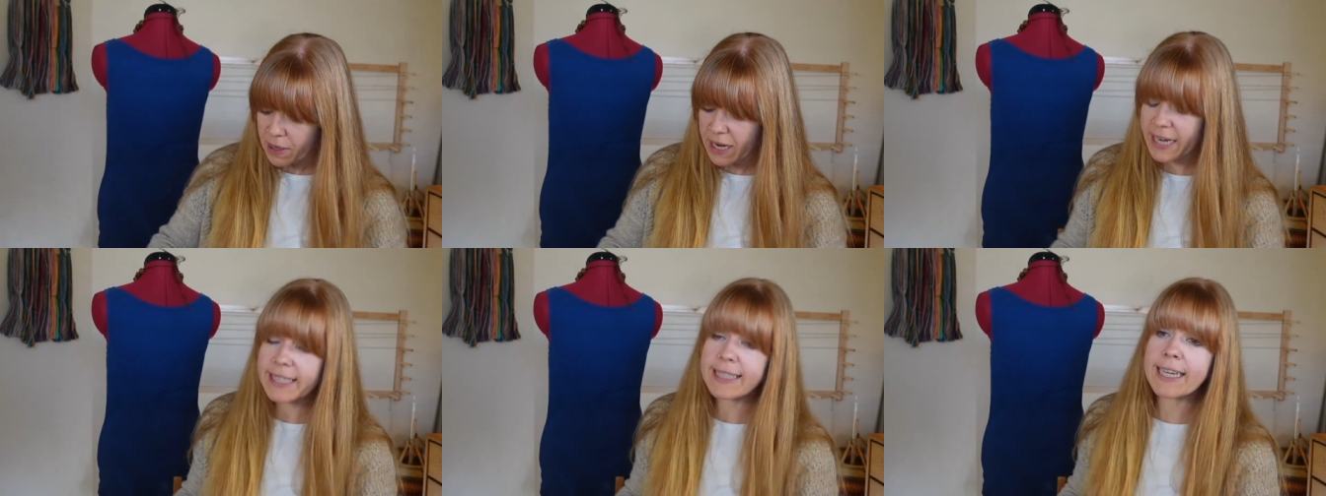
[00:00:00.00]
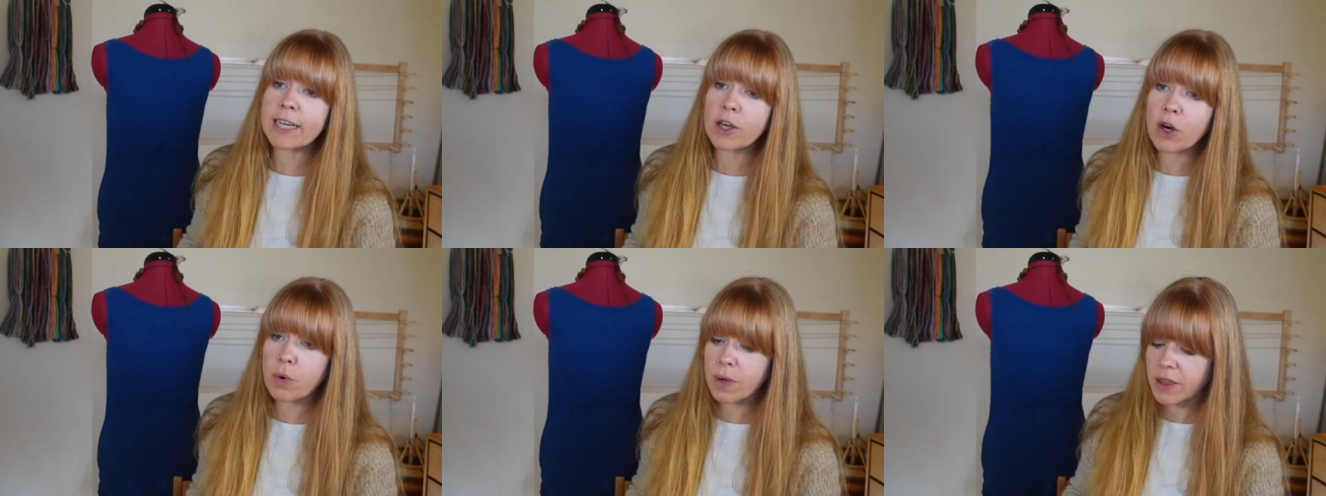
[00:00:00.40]
but I
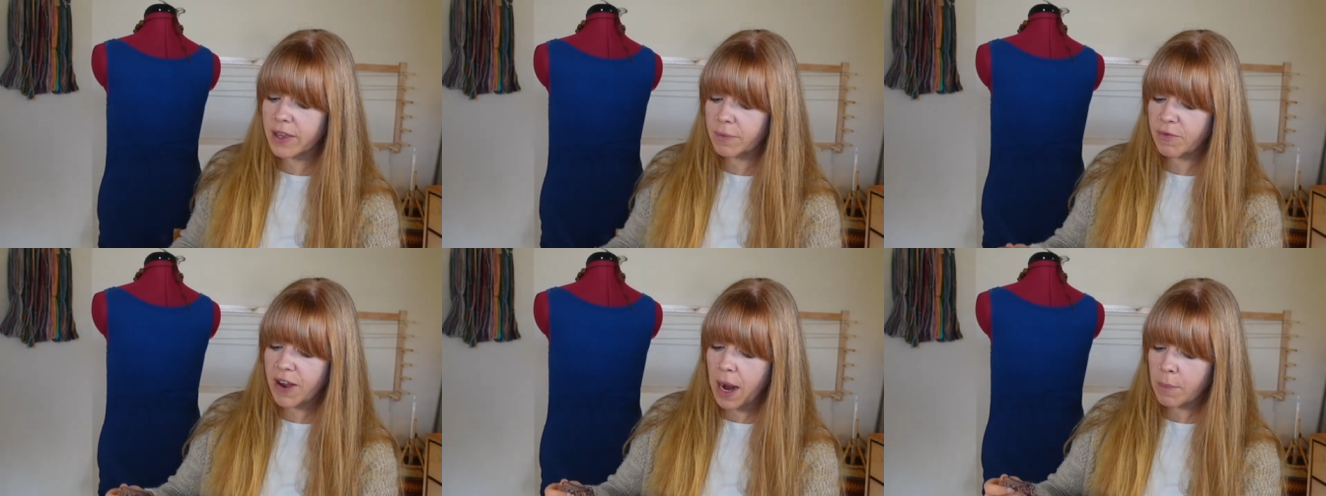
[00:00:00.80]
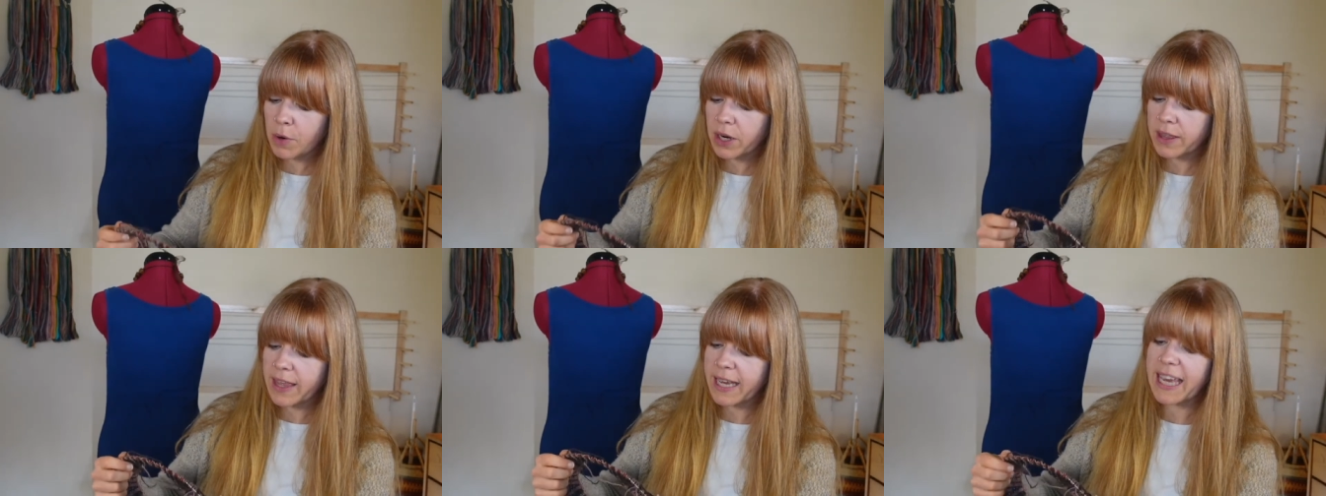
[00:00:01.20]
did go with the
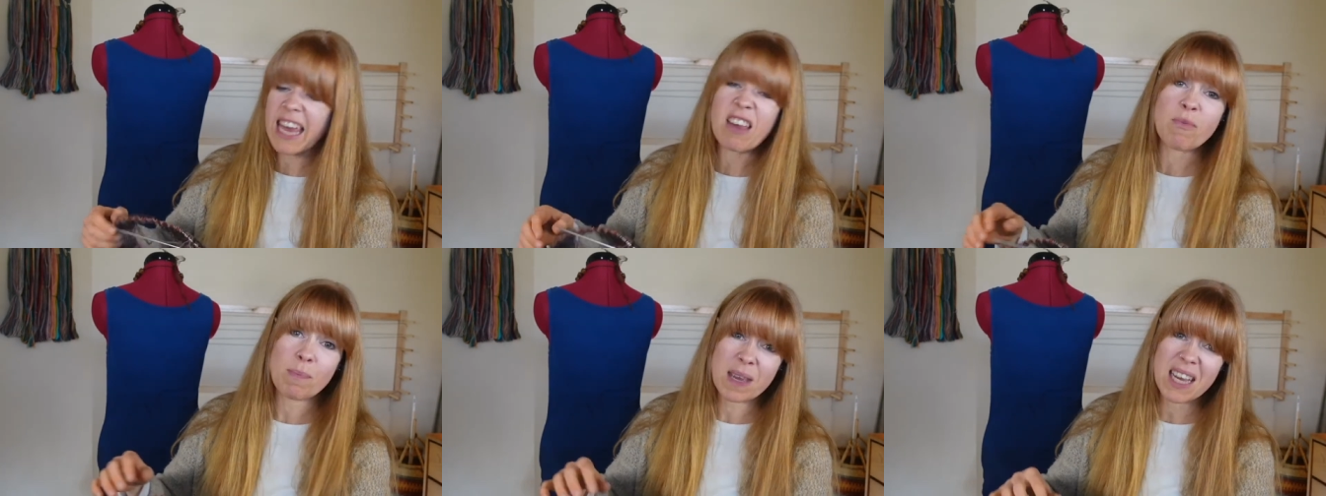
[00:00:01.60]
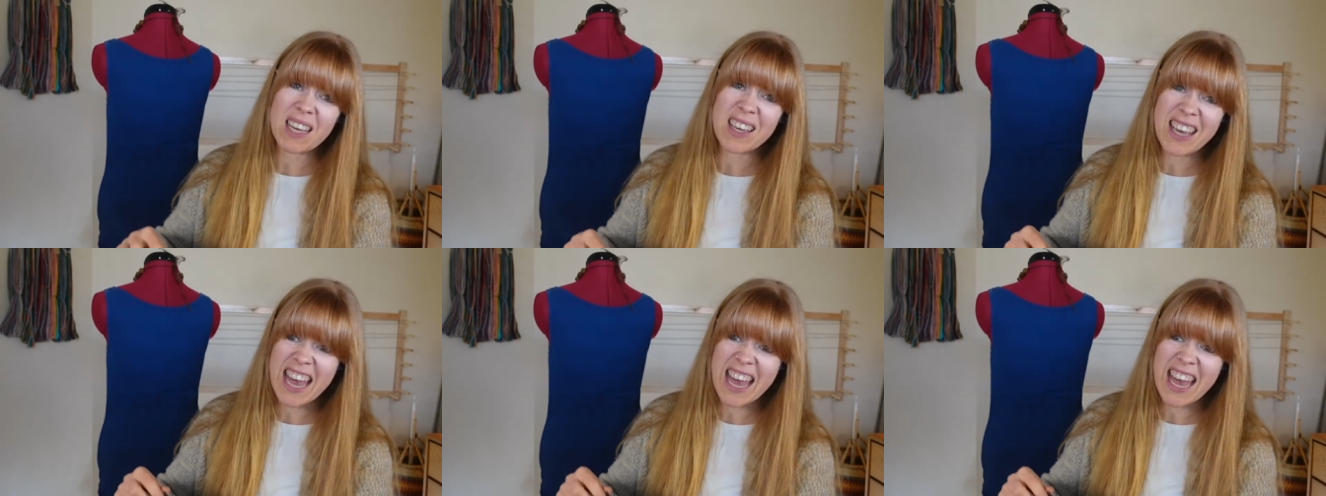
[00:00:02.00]
fabric that gave me